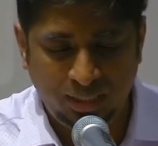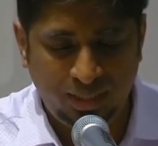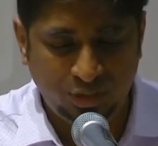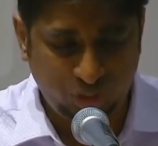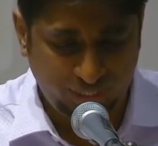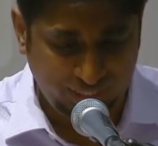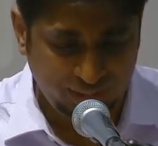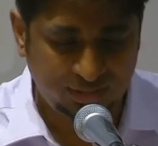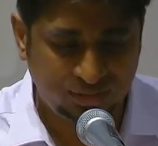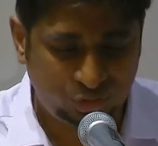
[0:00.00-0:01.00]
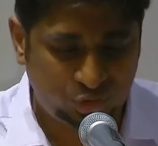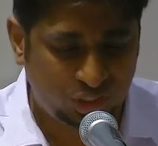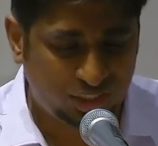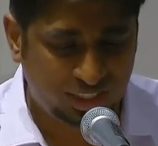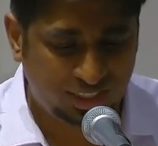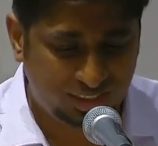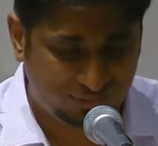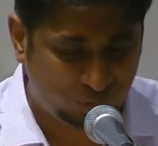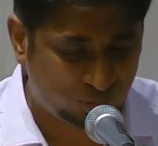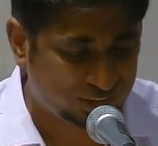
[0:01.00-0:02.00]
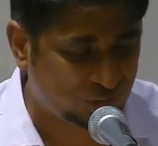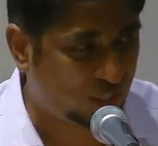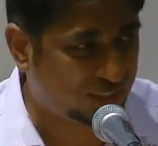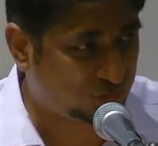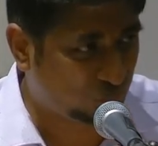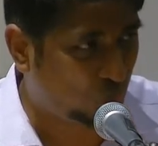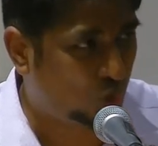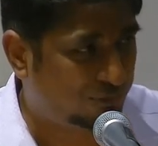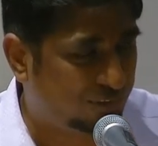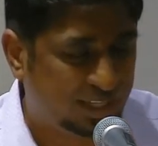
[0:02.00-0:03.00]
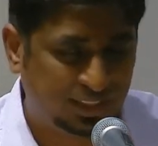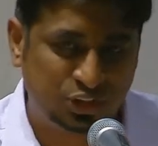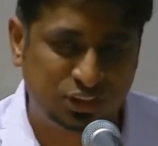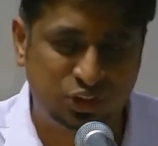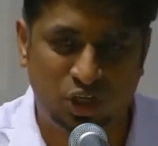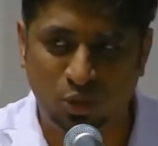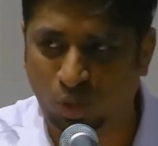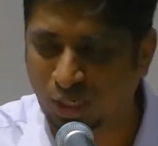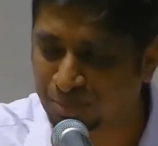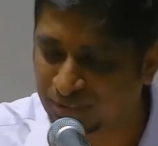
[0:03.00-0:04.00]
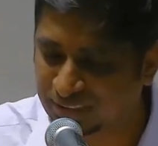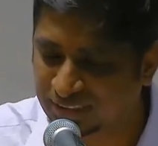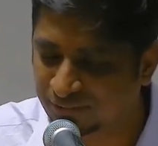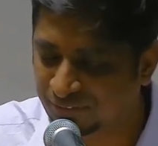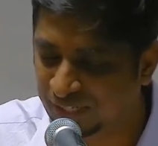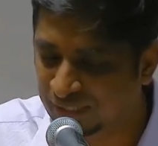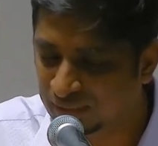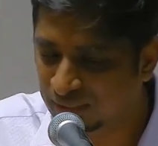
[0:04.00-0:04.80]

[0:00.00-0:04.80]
Nurturing children, of course, is not a solo affair. It's just not one person's affair.